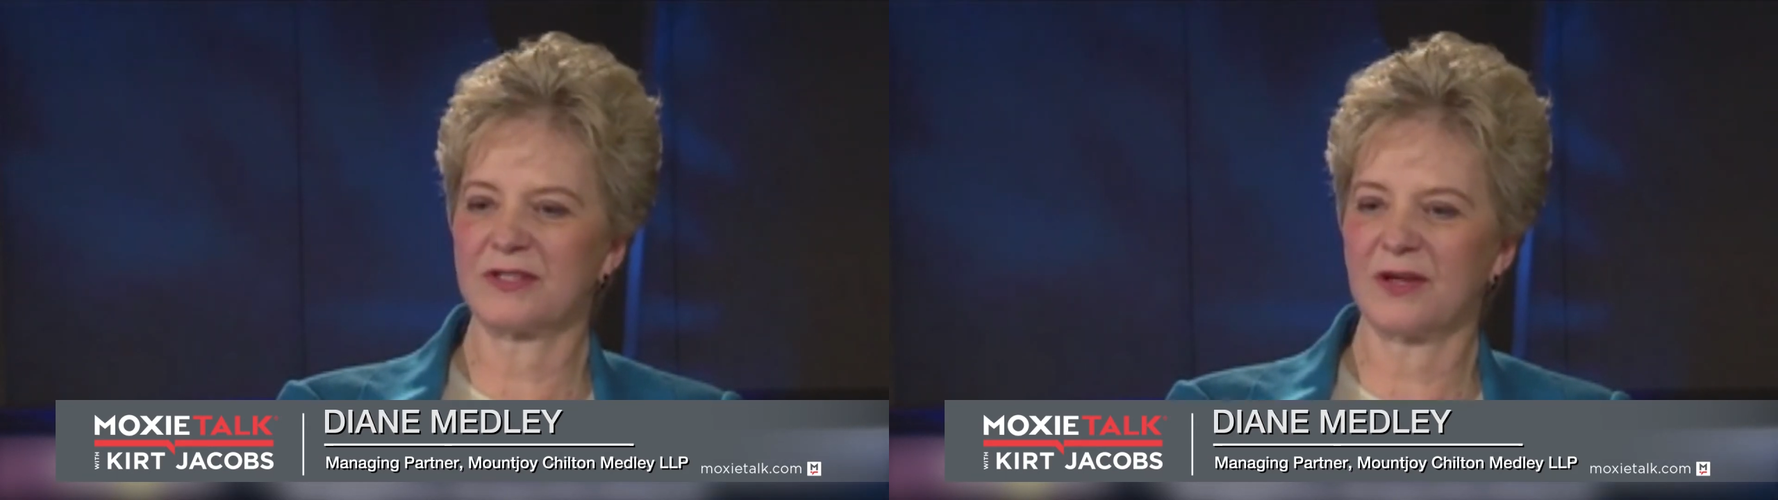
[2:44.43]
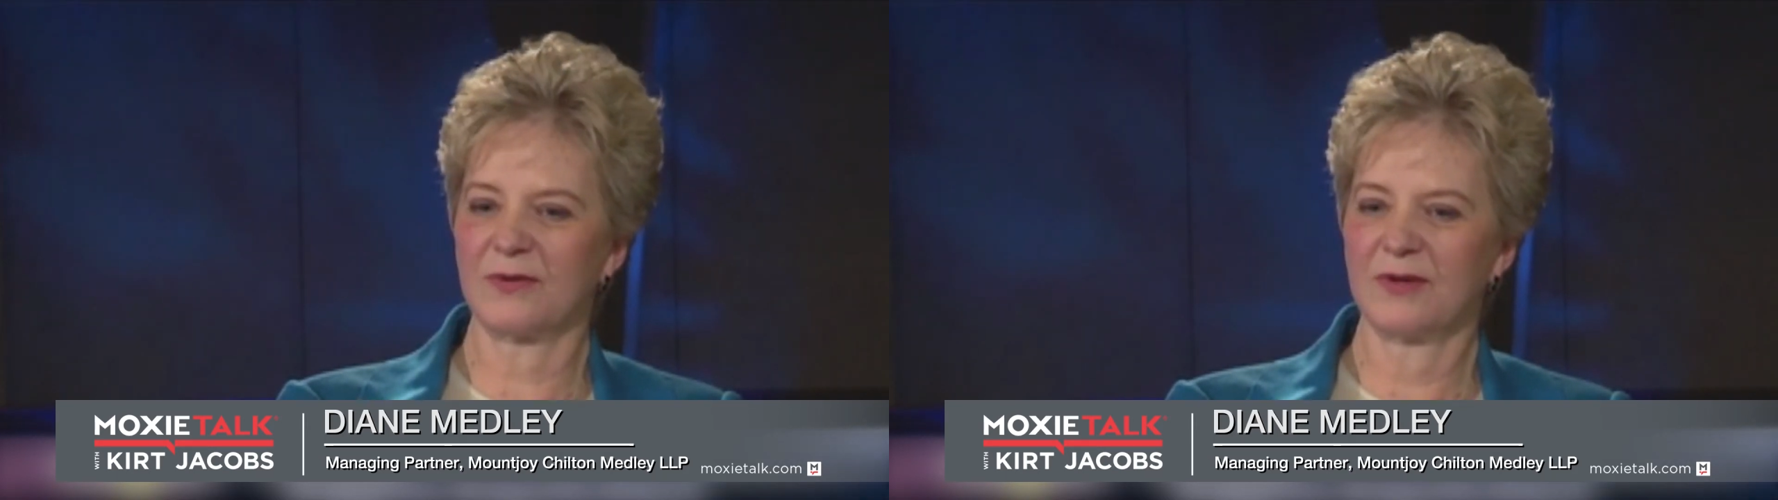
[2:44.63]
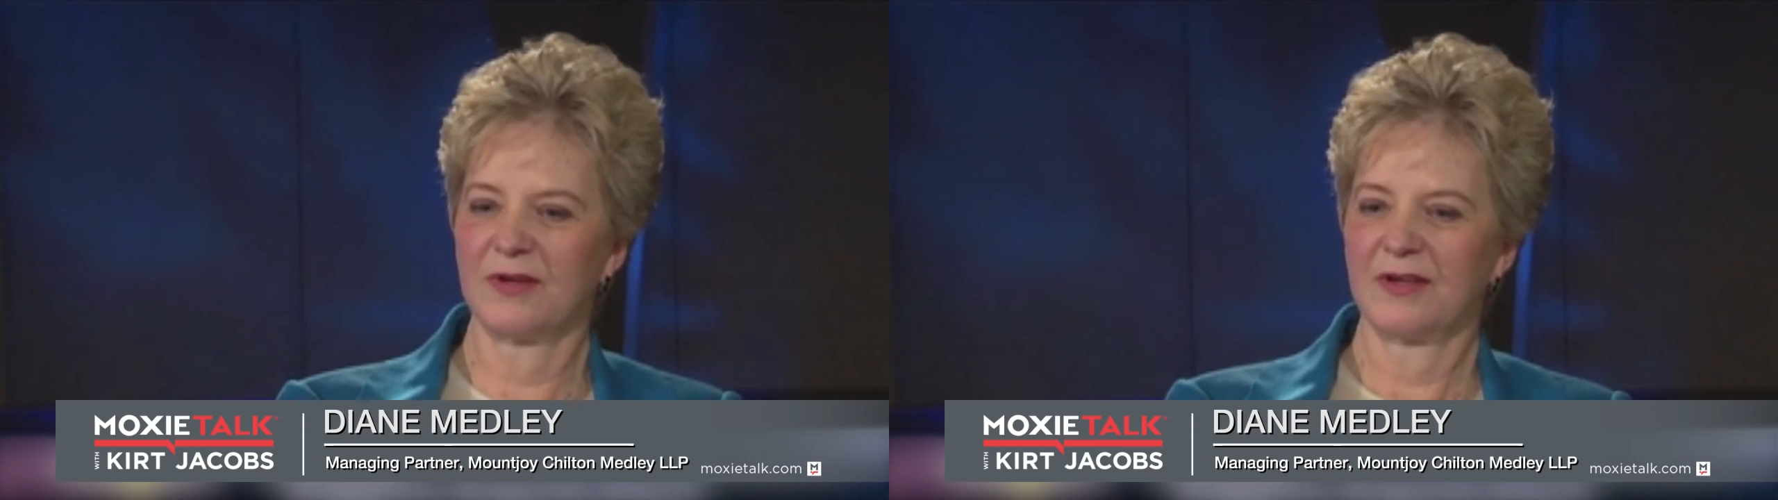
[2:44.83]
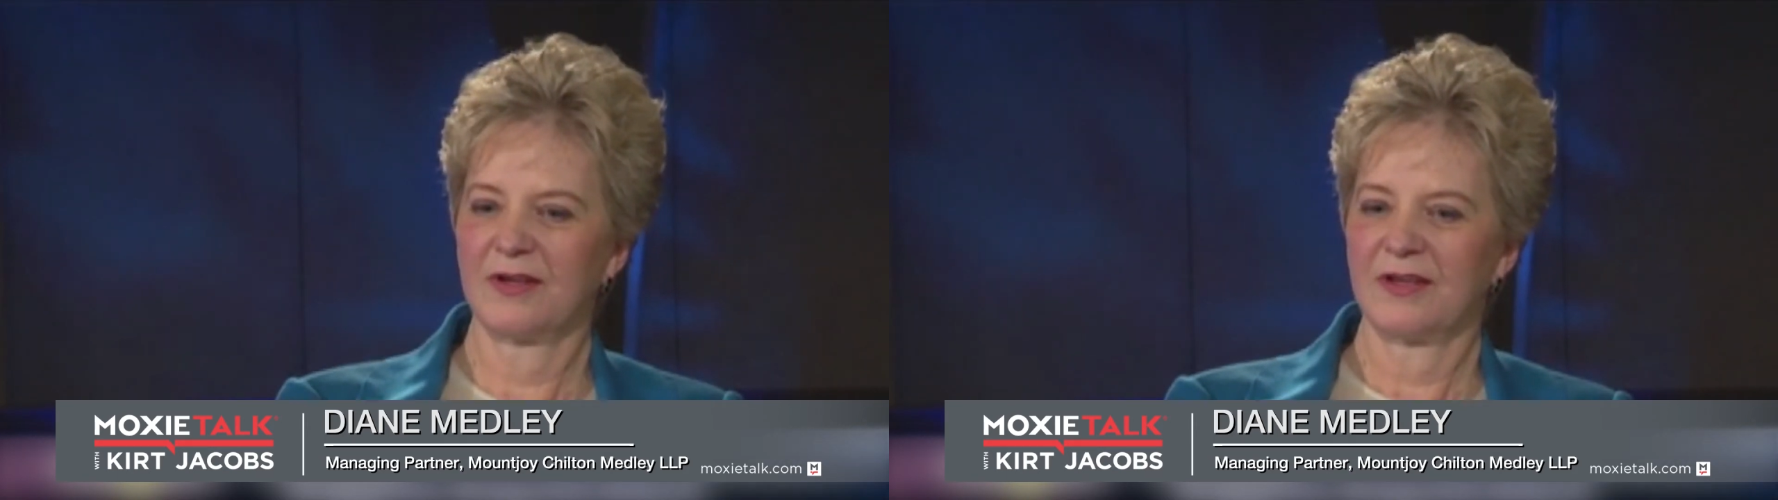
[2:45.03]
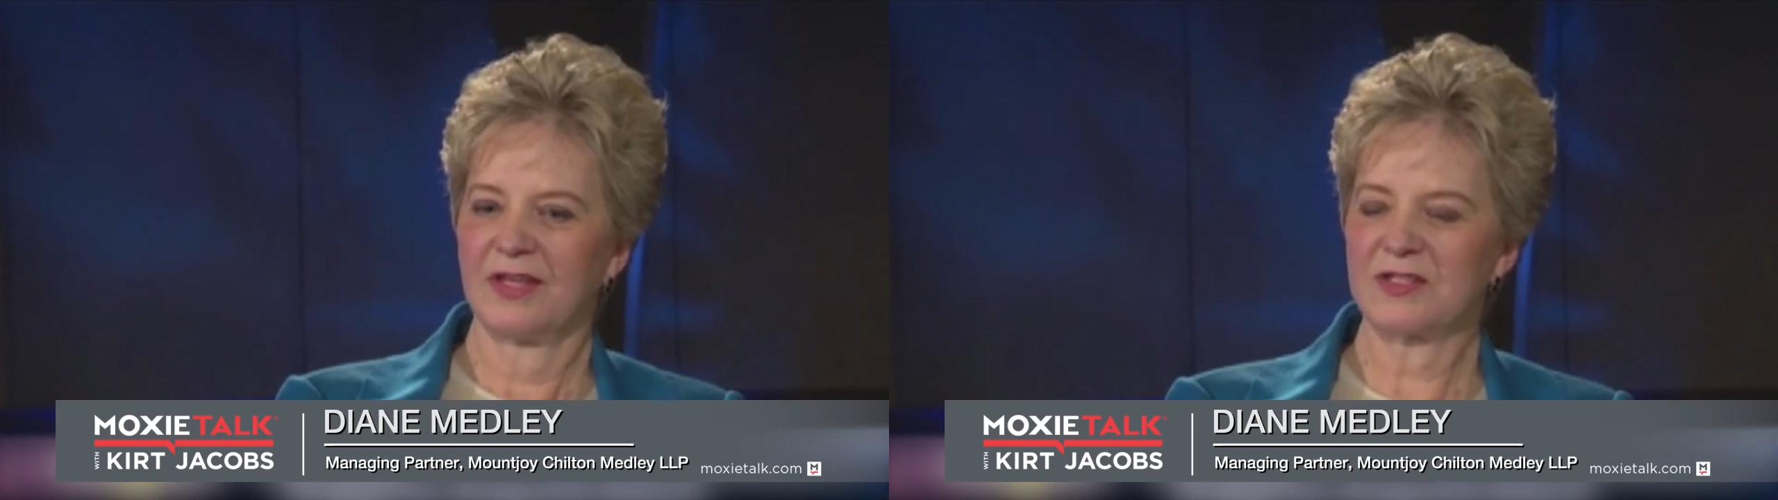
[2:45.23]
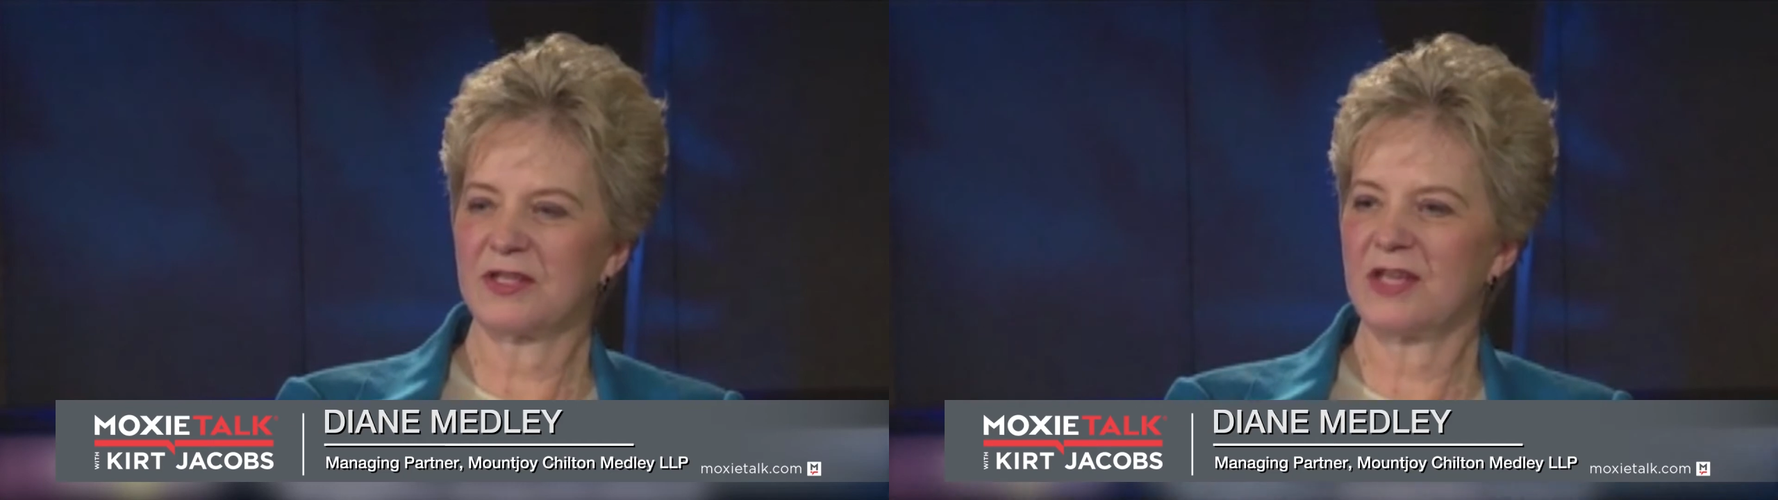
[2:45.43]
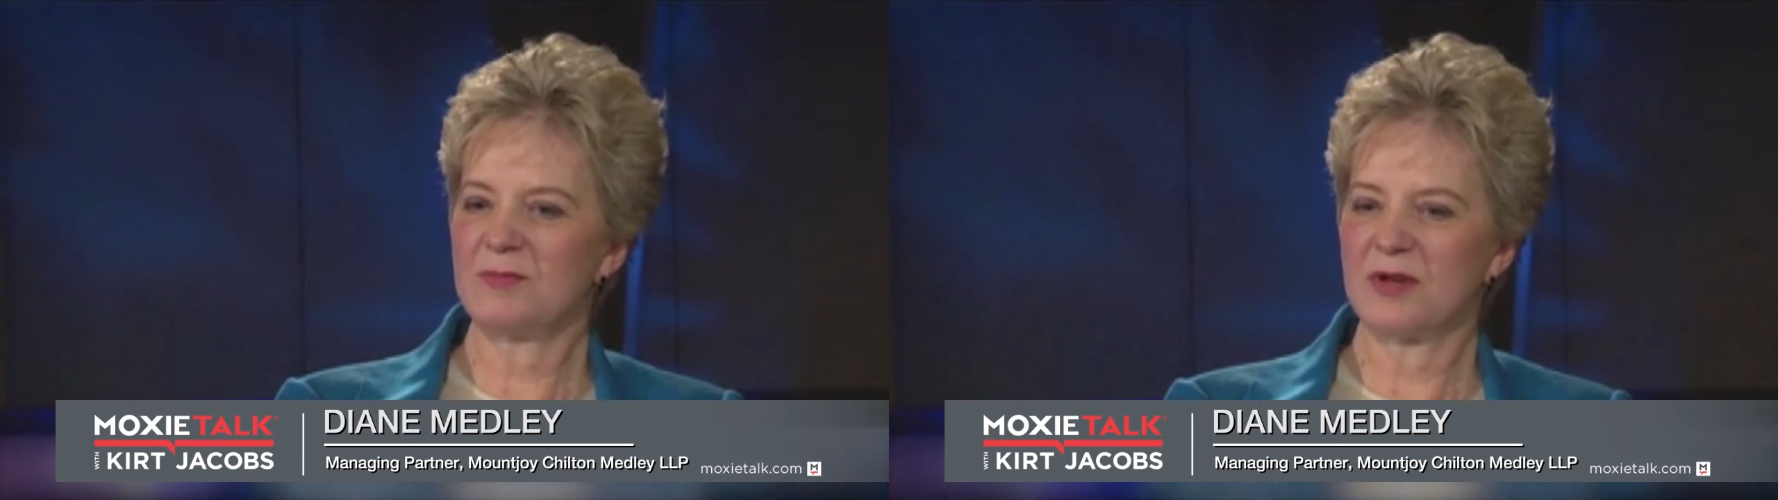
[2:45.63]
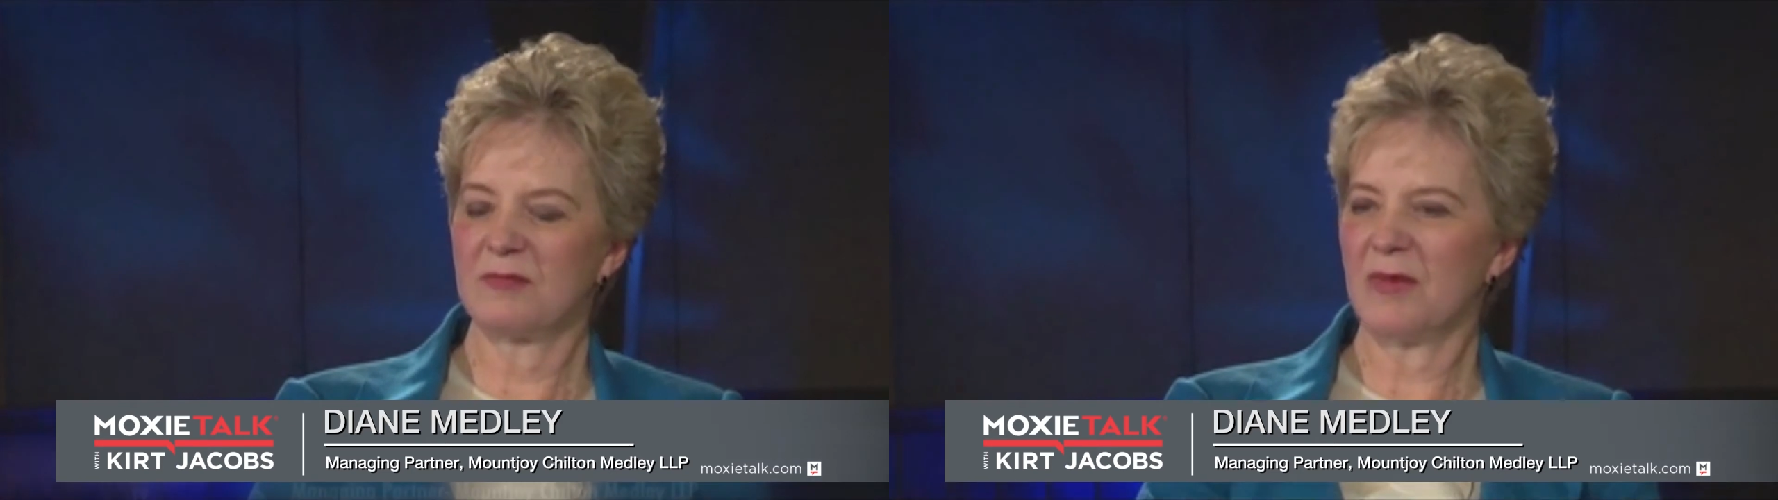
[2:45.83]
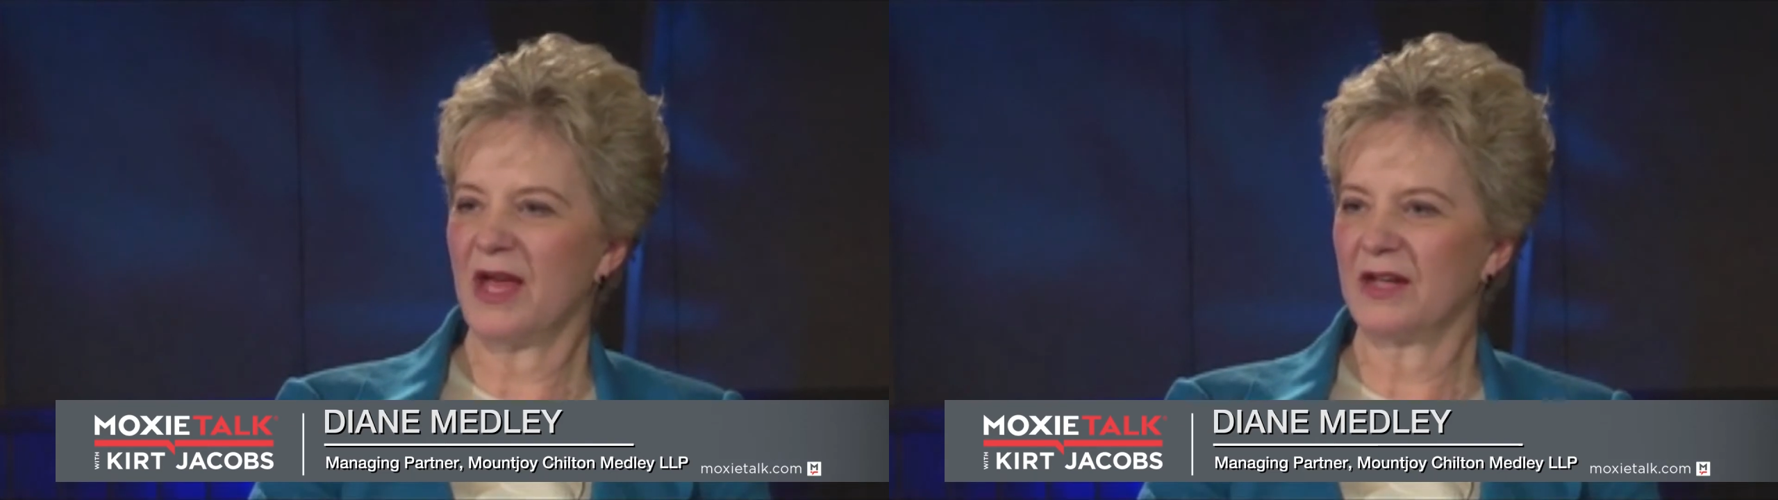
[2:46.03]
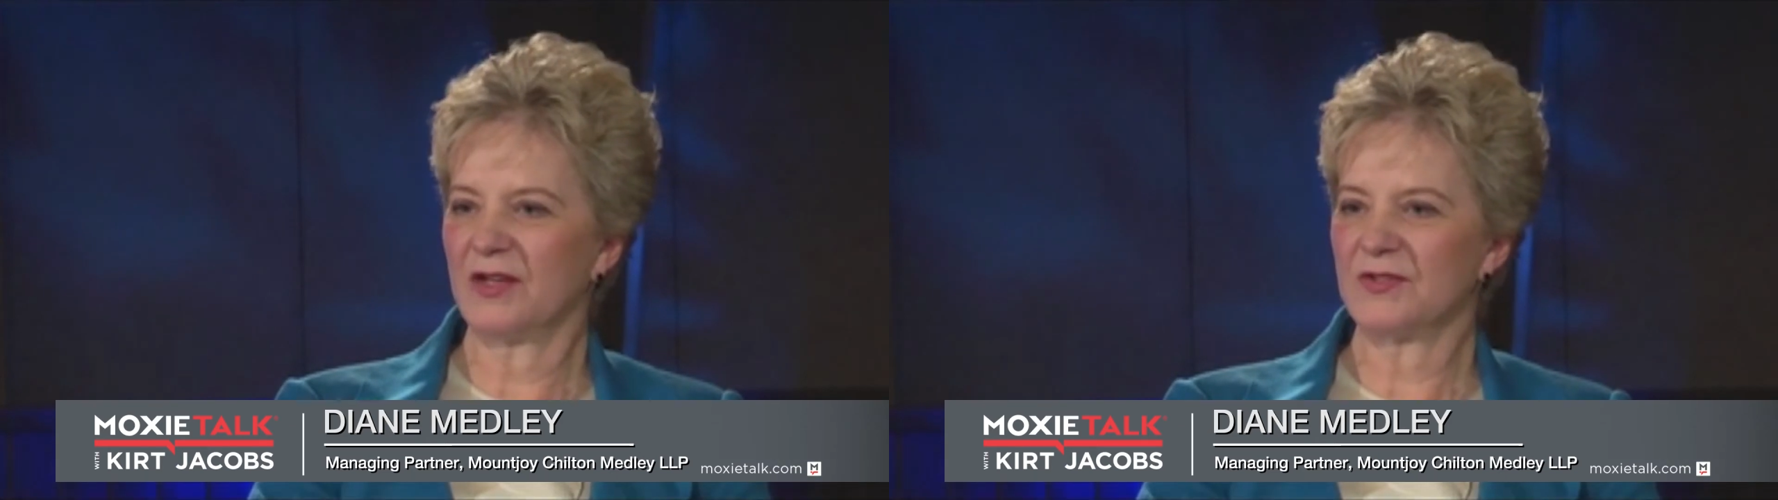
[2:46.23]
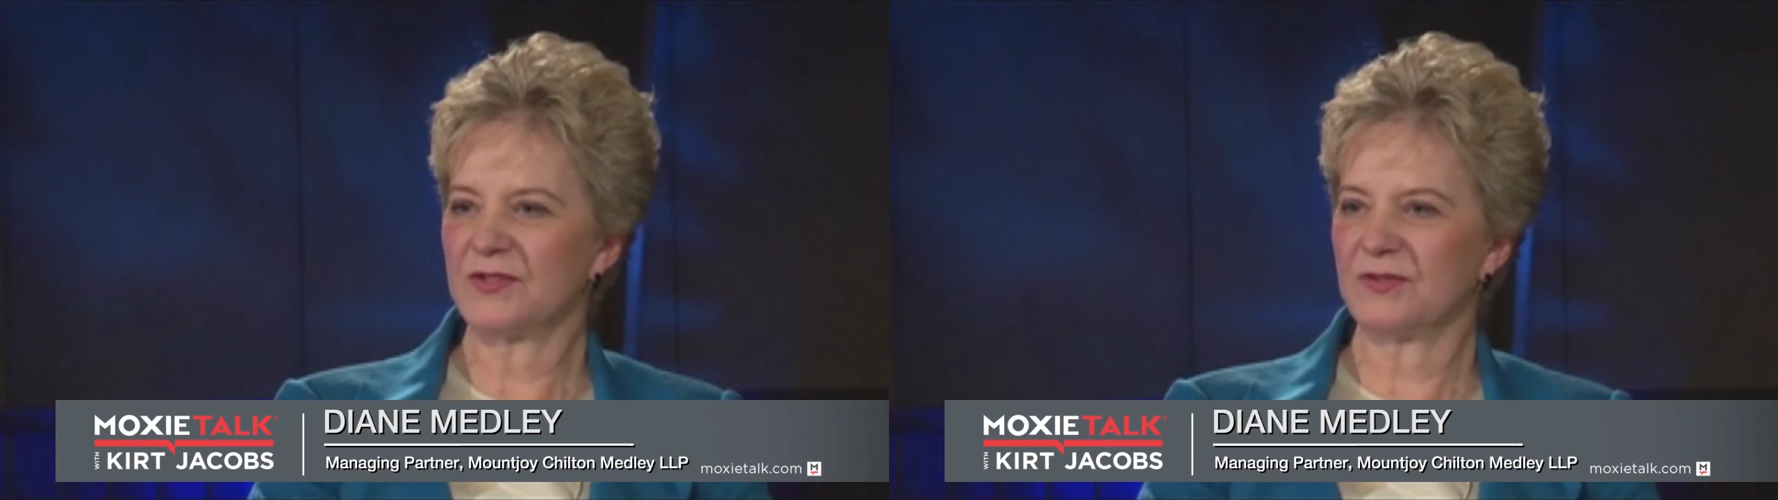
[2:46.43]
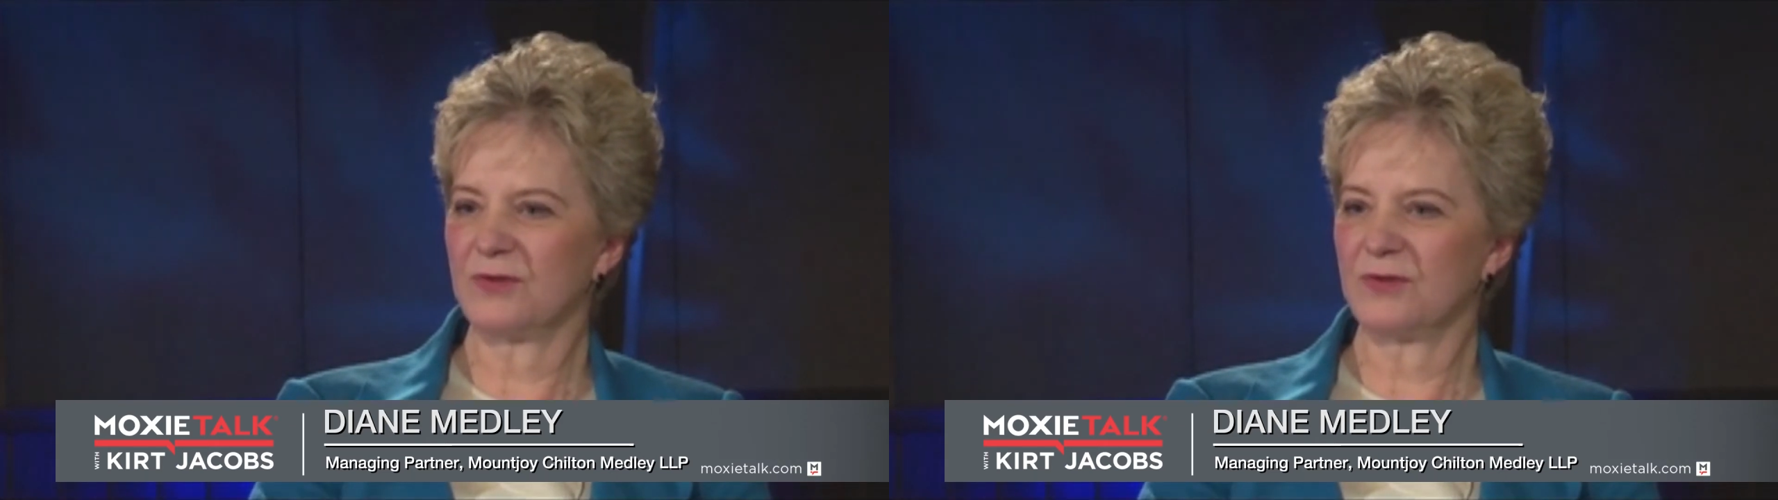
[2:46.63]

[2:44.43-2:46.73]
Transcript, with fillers: So it's to keep it in balance.